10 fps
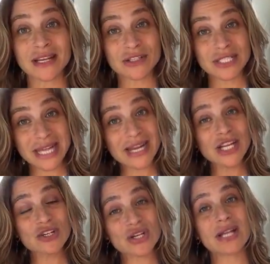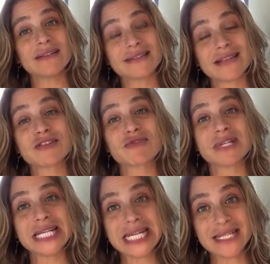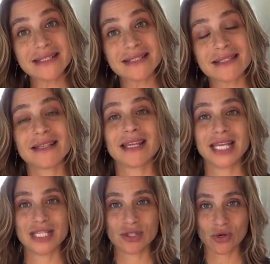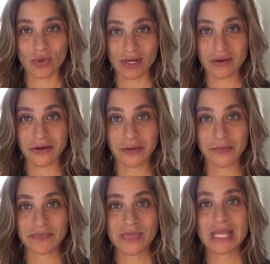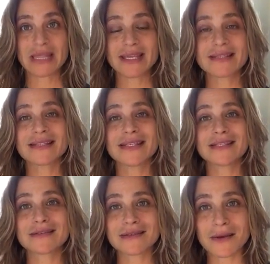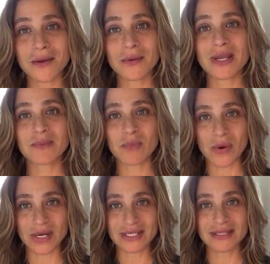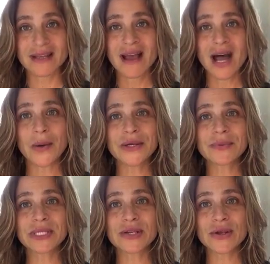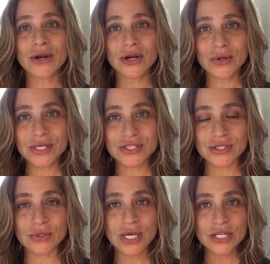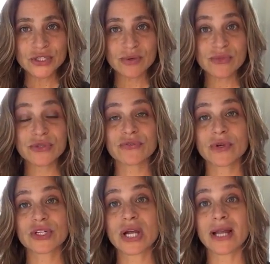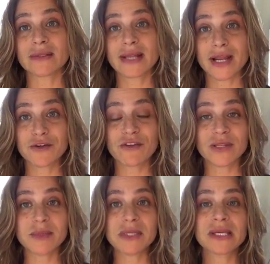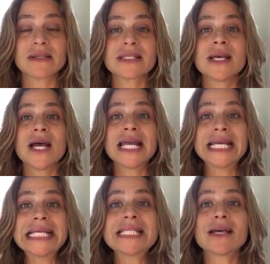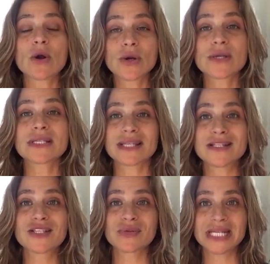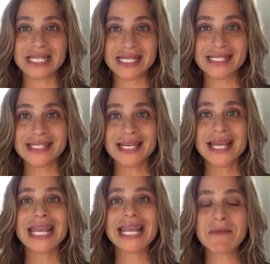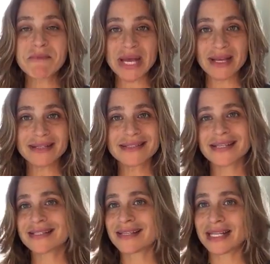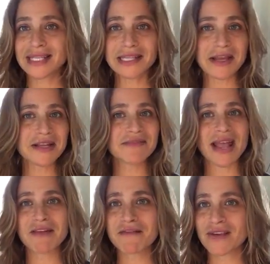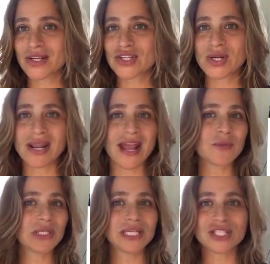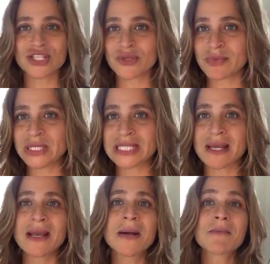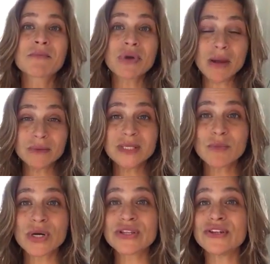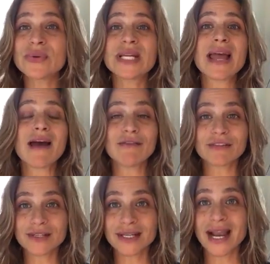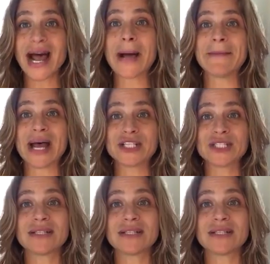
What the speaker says: Understanding your child's sensory needs is critical. This is so important. I want to really encourage you to observe your child carefully, because his or her sensory needs impacts his daily life and functioning and relationship building probably more than you could ever imagine.